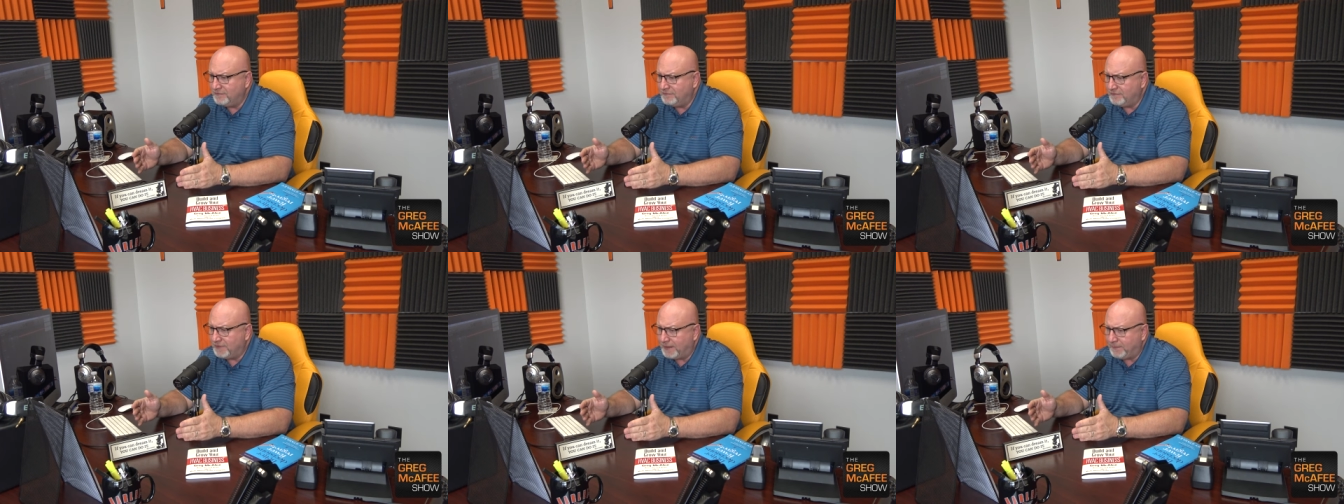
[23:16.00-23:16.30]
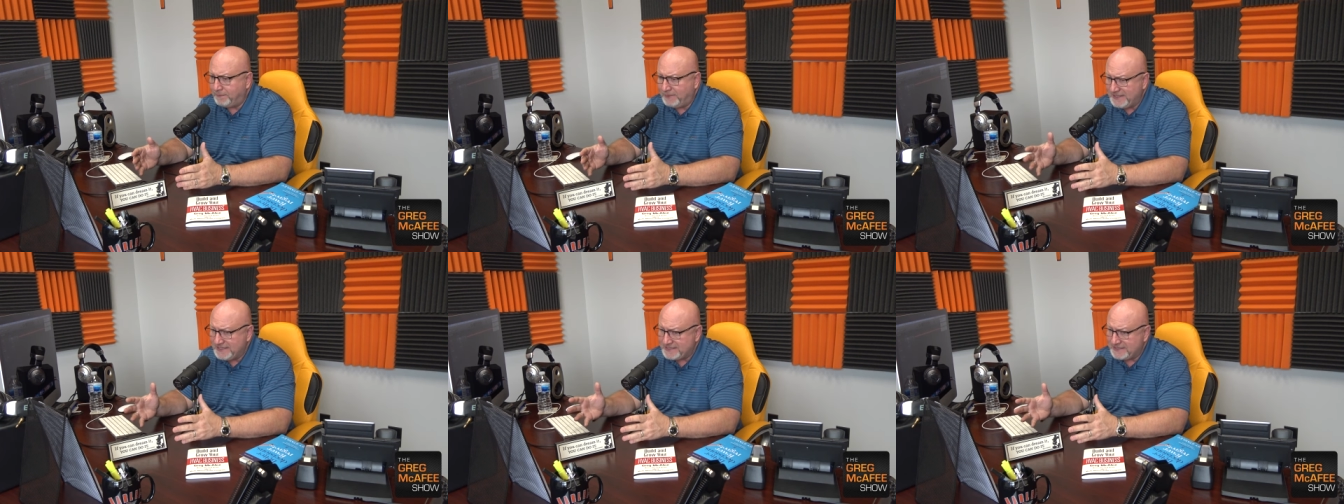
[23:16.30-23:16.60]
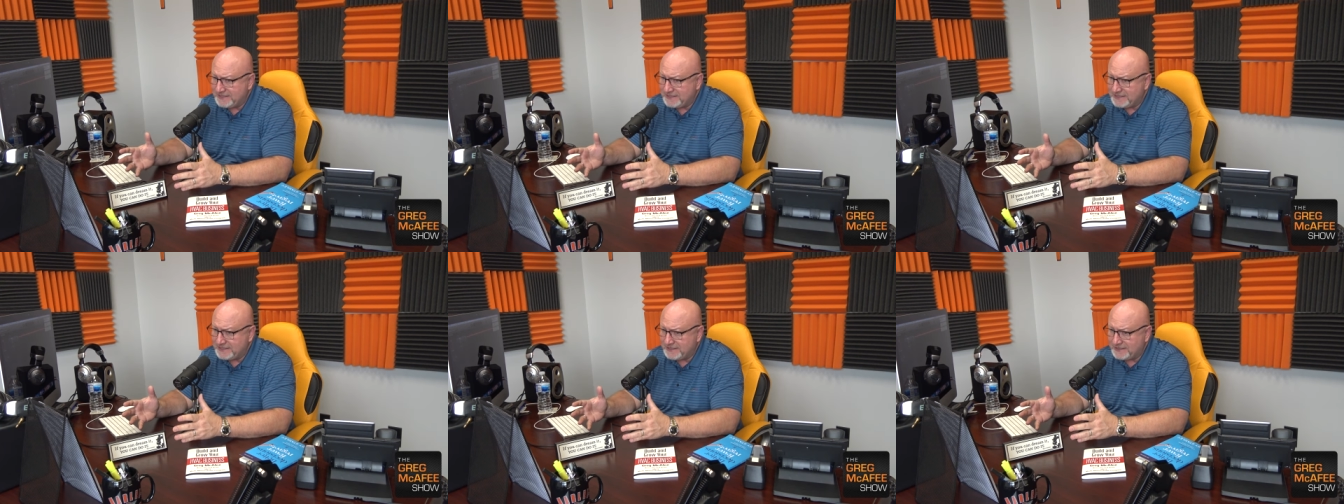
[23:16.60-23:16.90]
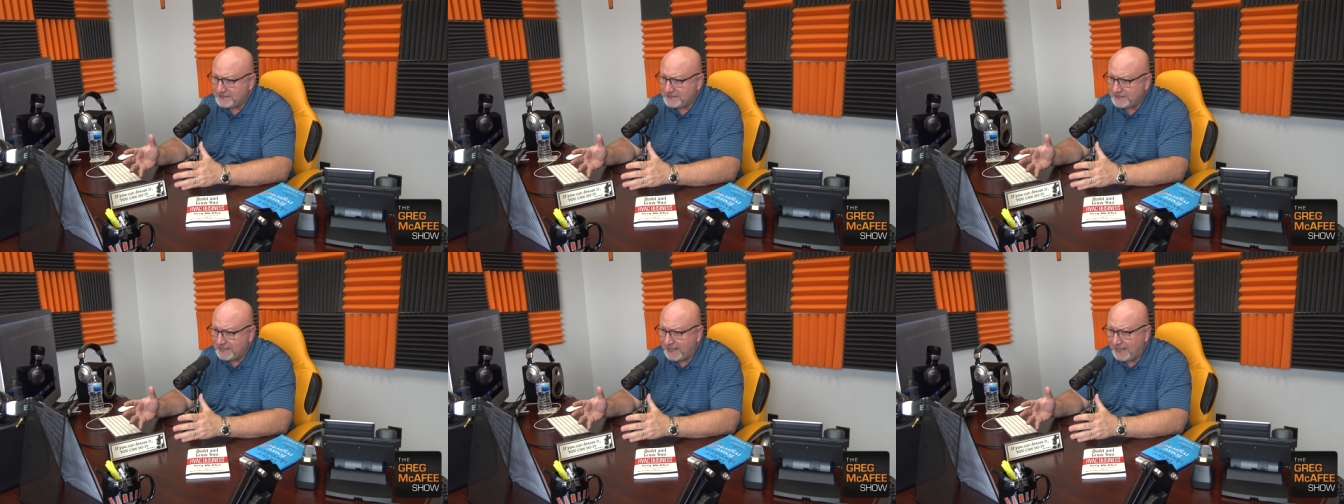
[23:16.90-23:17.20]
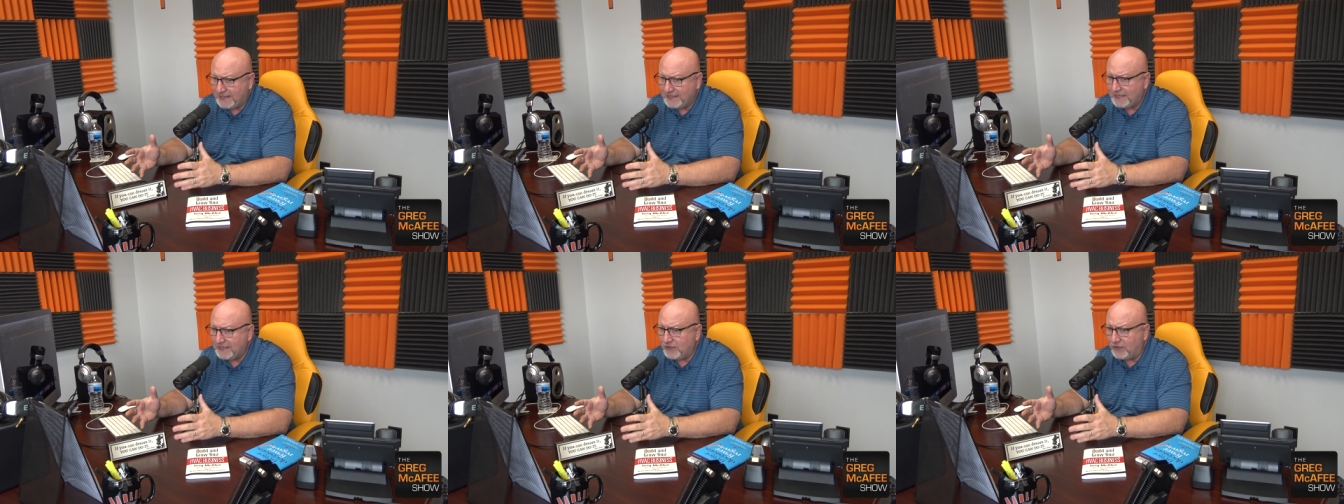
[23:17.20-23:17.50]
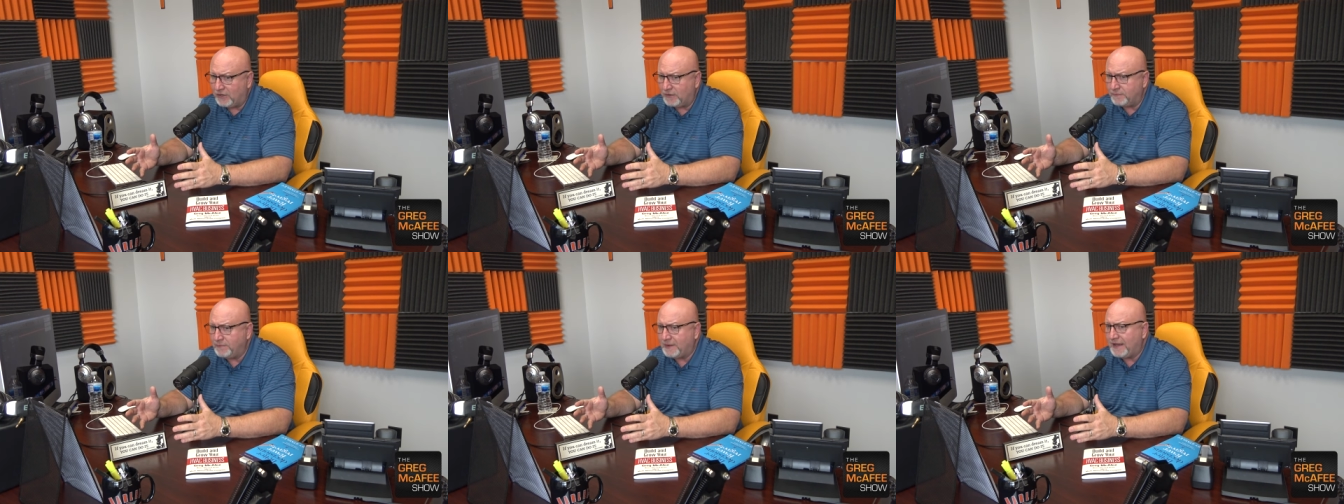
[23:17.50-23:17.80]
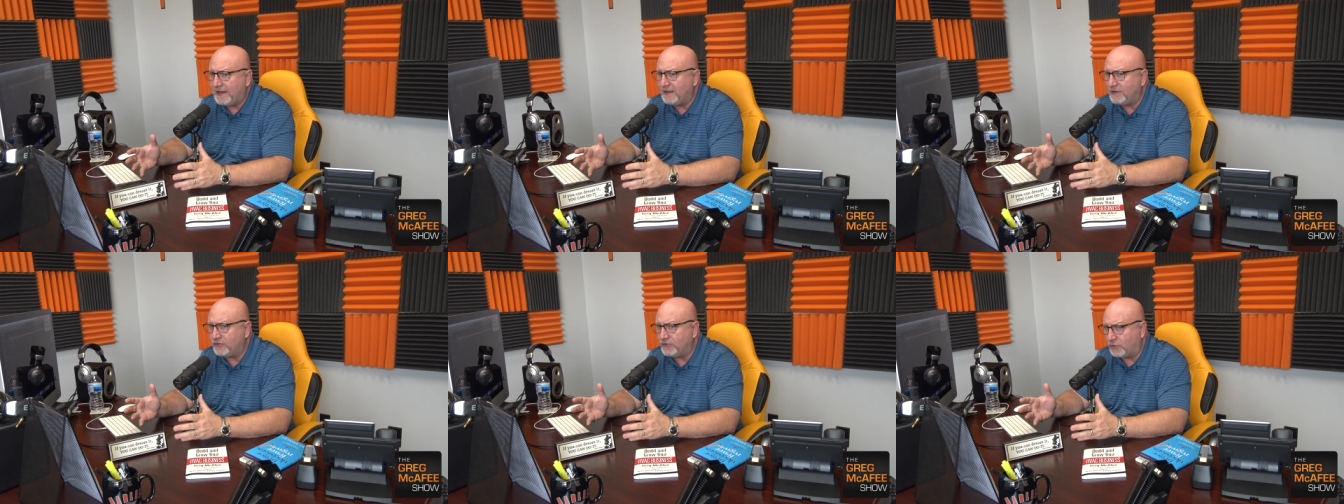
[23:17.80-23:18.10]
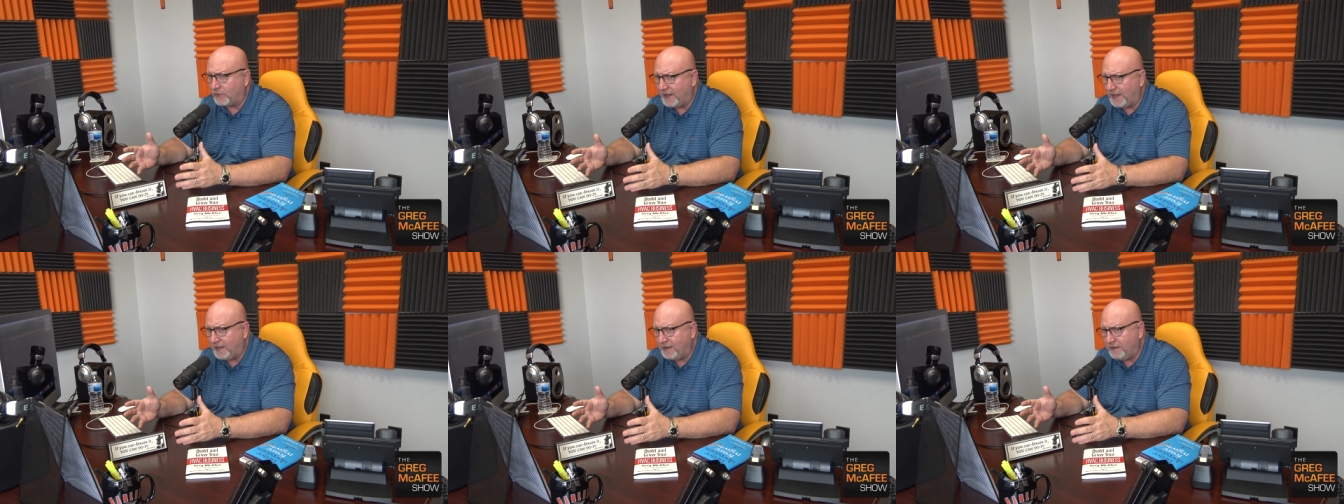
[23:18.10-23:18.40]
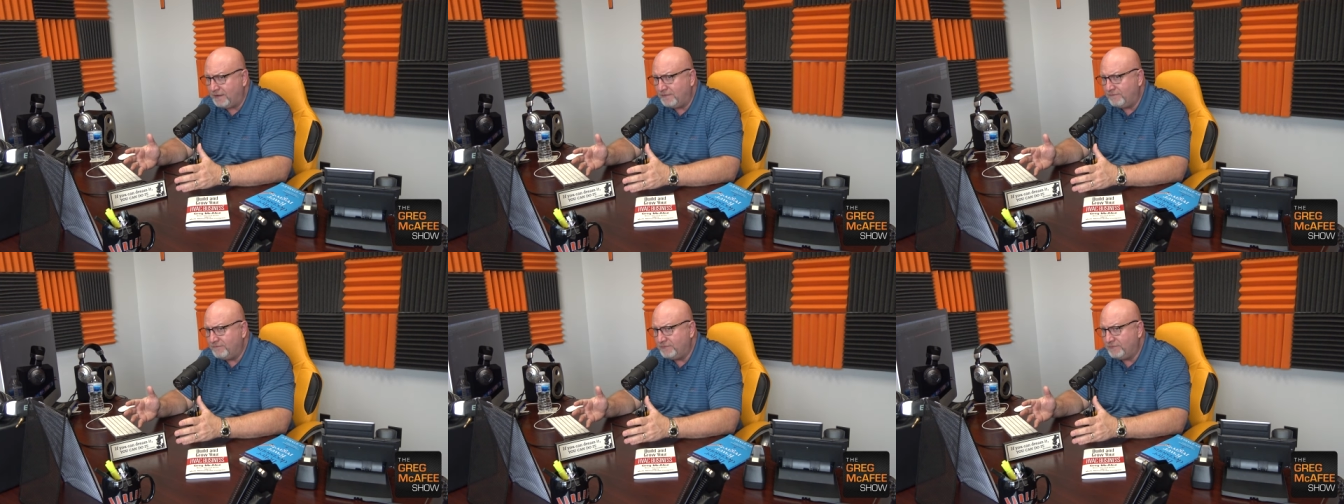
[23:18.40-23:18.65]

my business is hanging on by a thread.